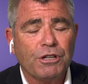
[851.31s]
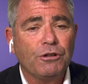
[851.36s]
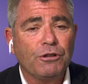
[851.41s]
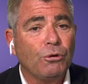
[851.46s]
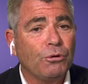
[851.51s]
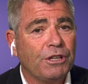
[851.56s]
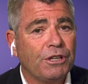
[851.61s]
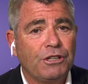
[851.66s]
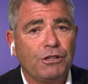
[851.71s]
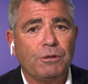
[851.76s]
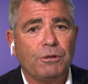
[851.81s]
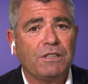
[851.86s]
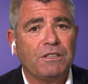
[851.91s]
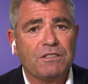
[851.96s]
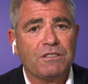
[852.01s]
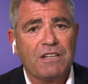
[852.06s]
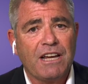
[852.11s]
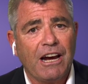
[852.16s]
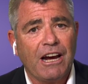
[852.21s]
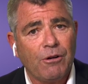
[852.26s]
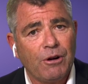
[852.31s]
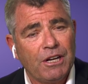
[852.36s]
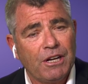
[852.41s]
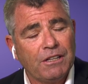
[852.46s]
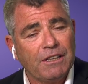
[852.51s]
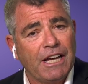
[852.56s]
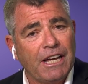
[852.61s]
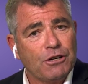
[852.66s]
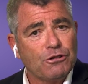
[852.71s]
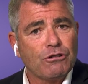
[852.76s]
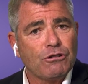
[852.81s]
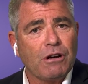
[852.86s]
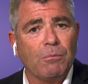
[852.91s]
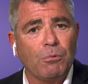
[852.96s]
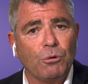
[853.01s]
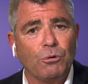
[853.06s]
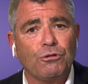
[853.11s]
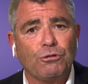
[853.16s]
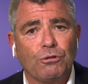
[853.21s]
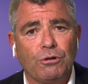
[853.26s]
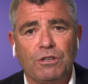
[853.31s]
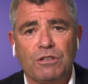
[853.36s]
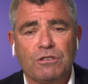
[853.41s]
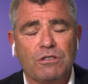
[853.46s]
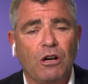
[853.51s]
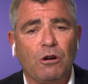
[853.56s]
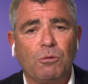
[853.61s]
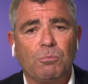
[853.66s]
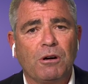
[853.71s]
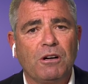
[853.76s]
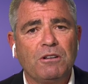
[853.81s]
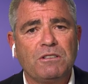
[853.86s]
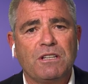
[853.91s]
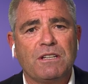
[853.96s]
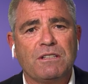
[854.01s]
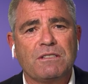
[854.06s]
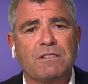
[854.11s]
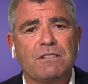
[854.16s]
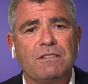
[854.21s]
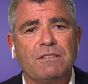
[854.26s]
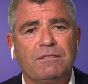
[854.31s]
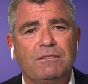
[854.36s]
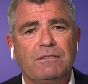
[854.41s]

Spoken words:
and all they're doing is carrying that trouble through this whole process.